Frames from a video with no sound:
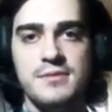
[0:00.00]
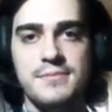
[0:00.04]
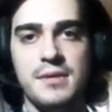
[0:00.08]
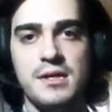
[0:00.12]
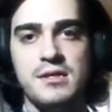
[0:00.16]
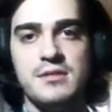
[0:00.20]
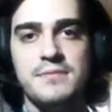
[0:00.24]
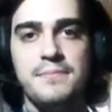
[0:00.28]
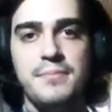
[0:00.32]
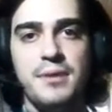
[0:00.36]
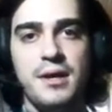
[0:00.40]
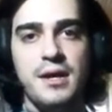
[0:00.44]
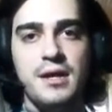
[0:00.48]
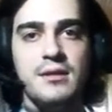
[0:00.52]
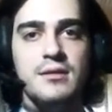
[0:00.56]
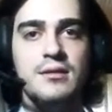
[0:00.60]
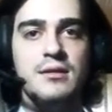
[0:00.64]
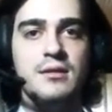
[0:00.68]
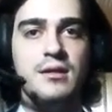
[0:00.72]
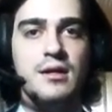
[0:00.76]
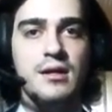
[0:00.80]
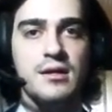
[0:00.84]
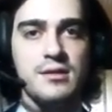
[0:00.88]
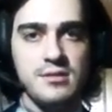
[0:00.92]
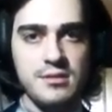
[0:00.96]
must pay the
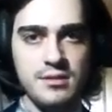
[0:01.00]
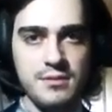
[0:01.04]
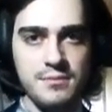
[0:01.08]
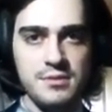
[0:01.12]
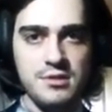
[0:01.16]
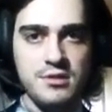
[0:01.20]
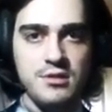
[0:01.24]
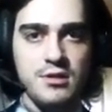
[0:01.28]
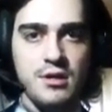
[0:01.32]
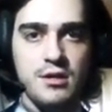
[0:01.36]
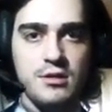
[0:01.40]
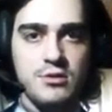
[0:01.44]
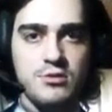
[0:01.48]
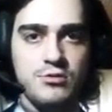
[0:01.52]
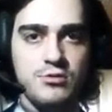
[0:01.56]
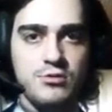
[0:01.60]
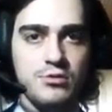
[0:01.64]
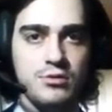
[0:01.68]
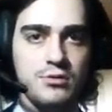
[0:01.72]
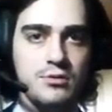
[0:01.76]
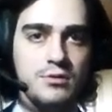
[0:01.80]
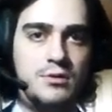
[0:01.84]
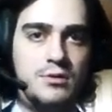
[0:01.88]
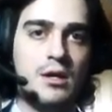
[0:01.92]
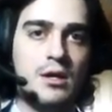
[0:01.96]
customs charge
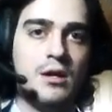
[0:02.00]
due